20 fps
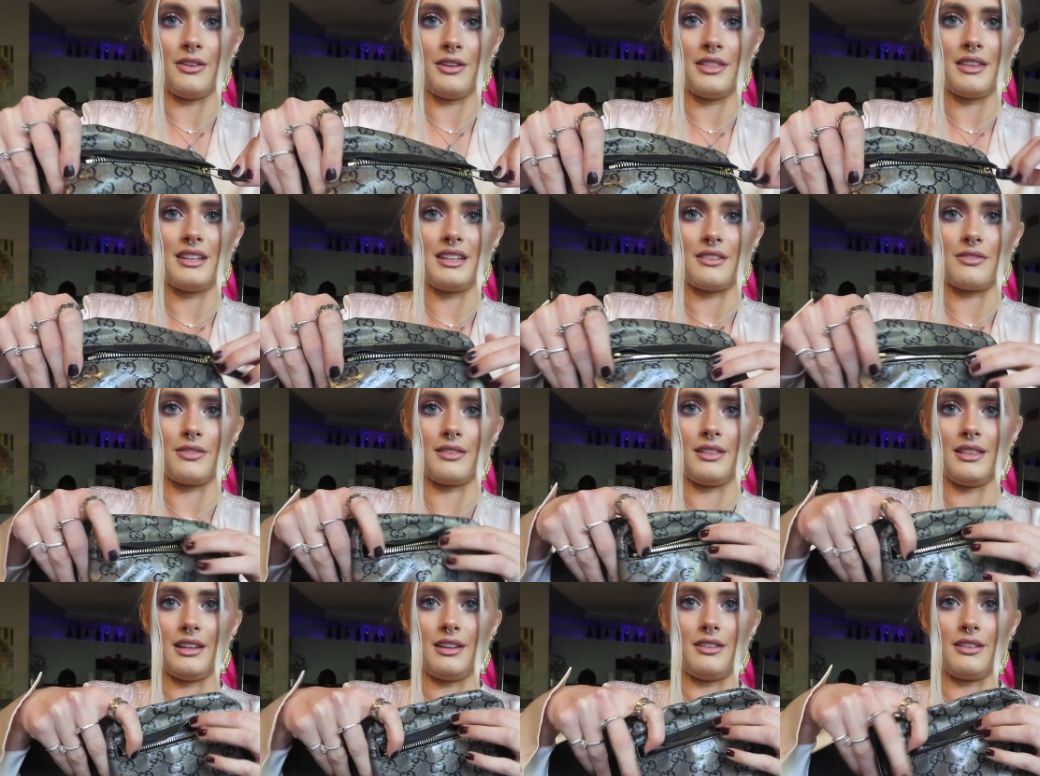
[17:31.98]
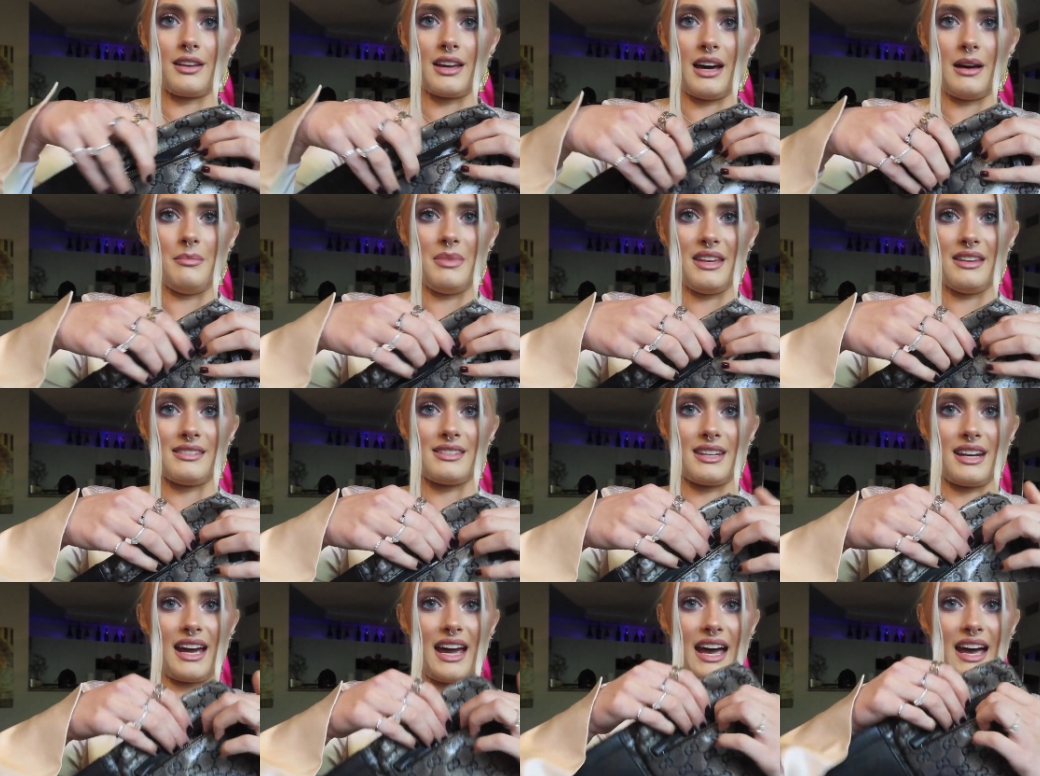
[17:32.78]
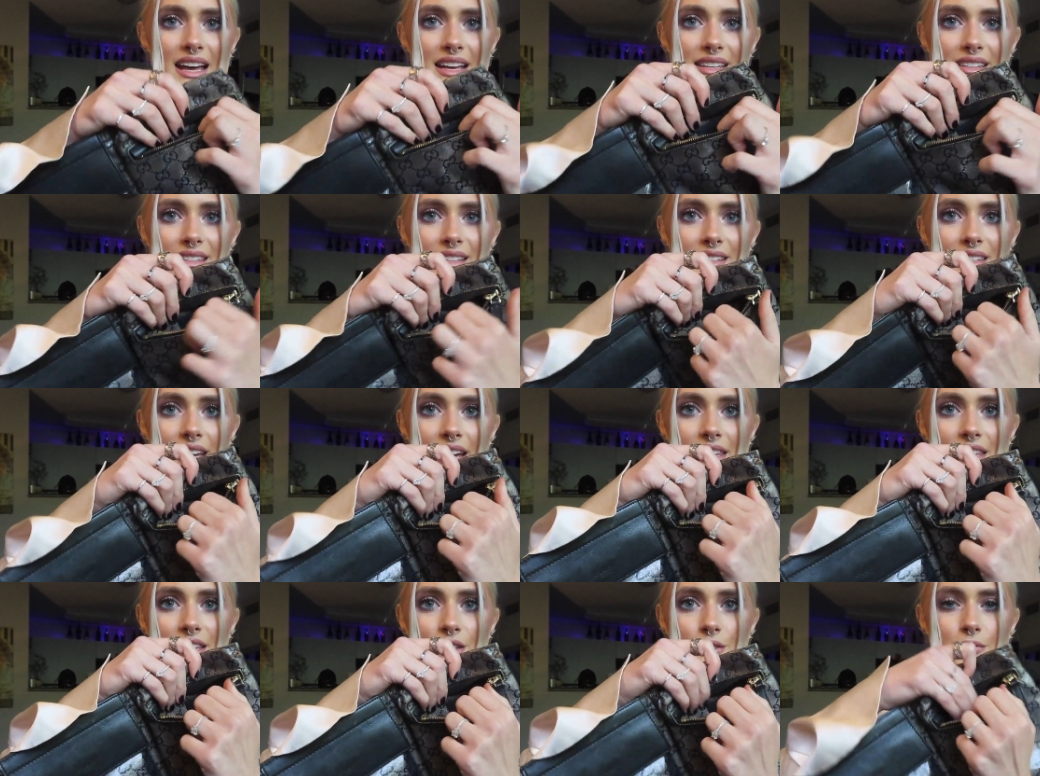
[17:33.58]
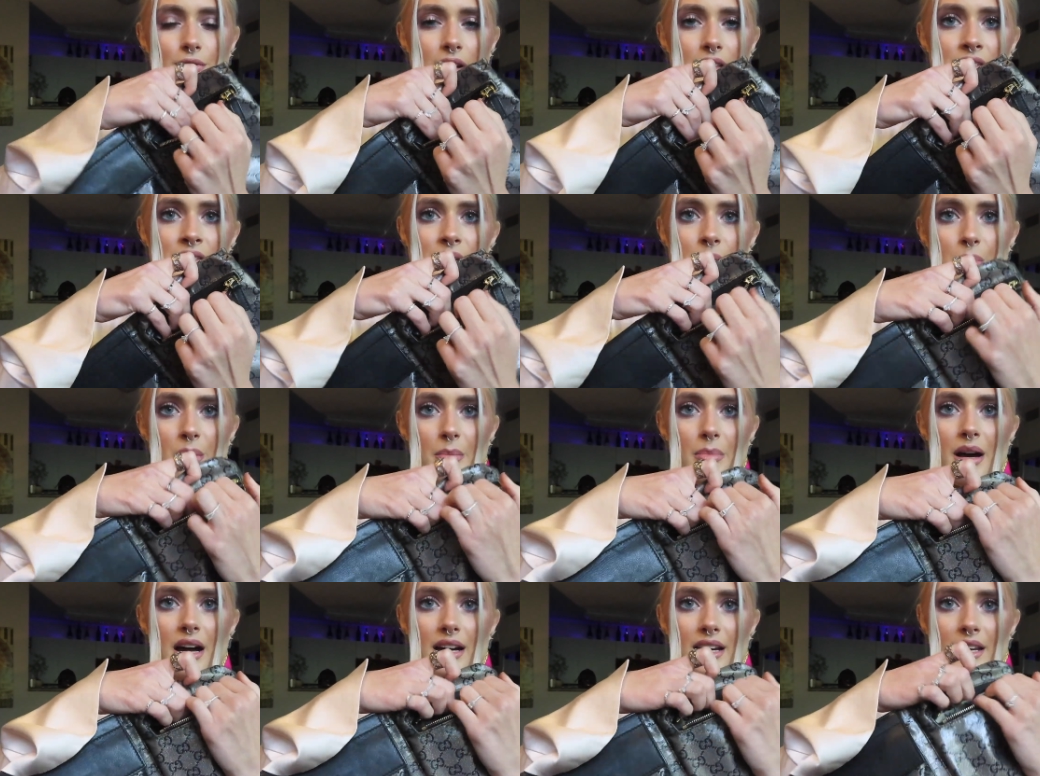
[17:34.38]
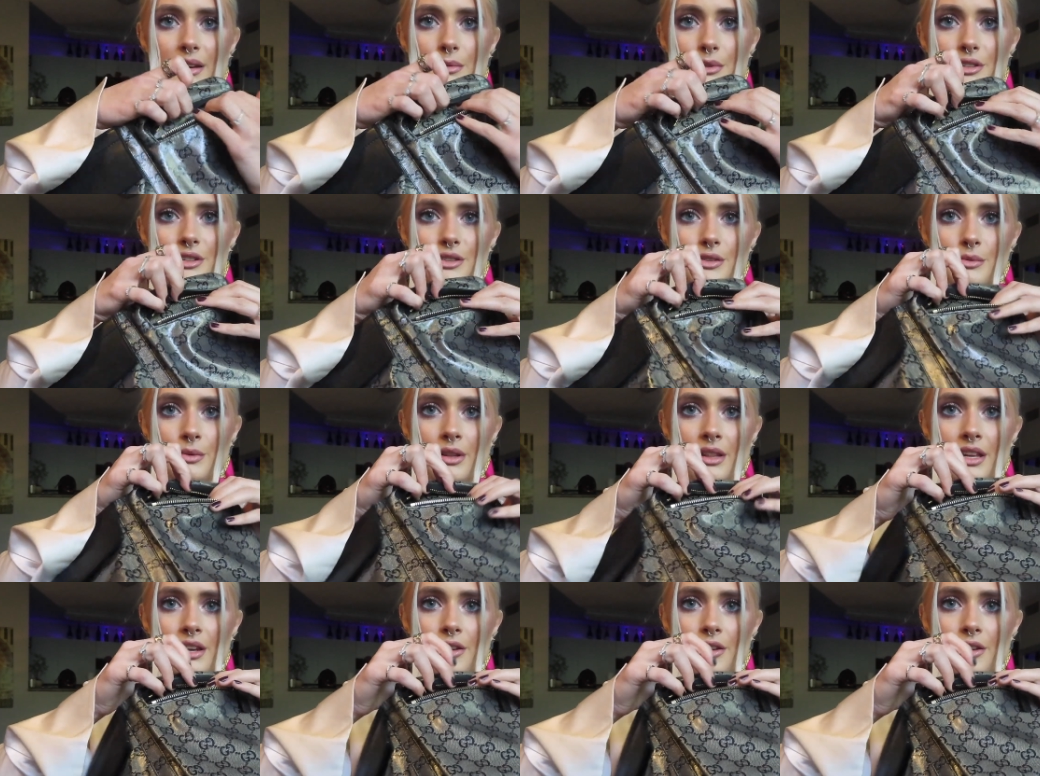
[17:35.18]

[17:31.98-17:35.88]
all the different little cubbies it has. It's got this front zipper pocket, which is really